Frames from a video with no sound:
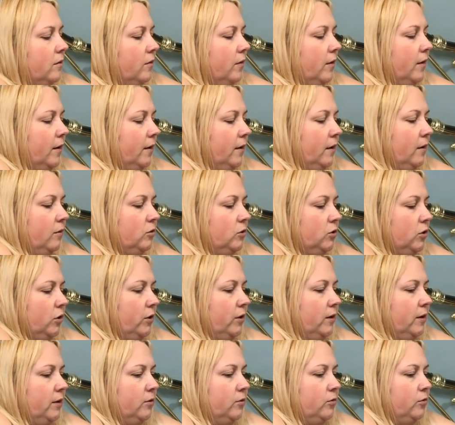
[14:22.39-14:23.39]
alright, I'll show
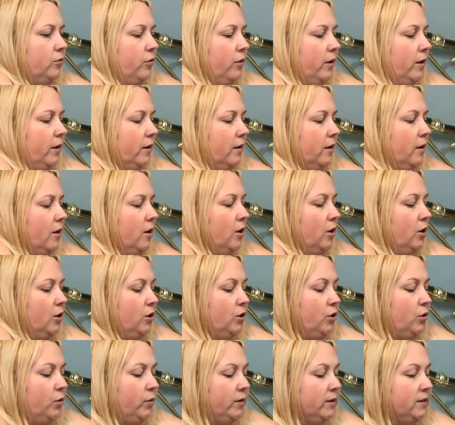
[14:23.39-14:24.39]
you a little trick.
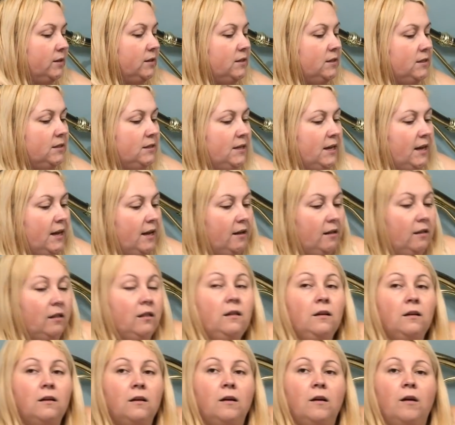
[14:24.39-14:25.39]
You can still
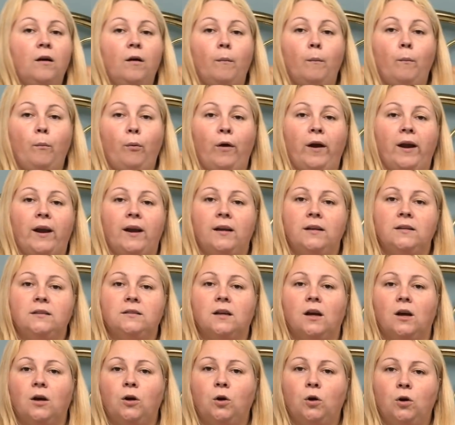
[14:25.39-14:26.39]
print
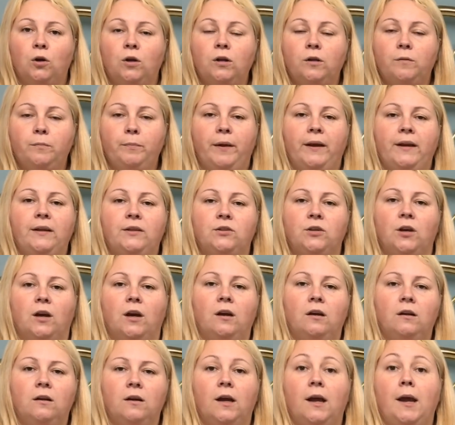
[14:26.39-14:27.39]
a coloured
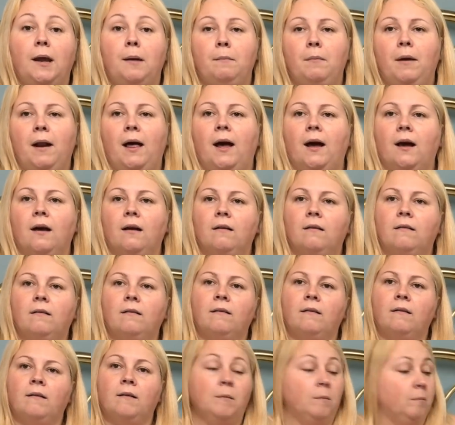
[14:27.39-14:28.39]
picture in black.
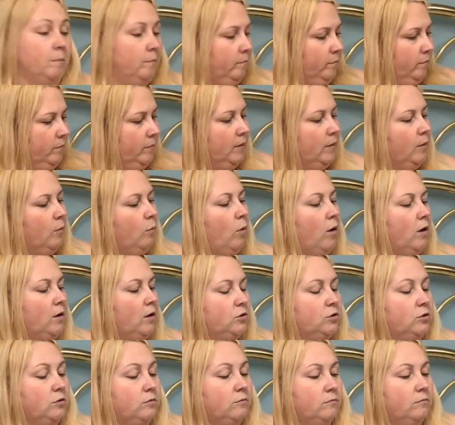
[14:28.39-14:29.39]

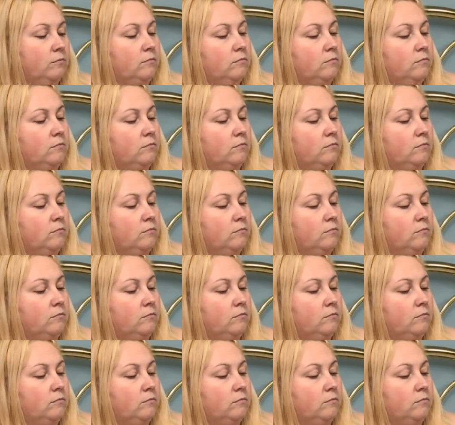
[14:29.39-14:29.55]
Watch.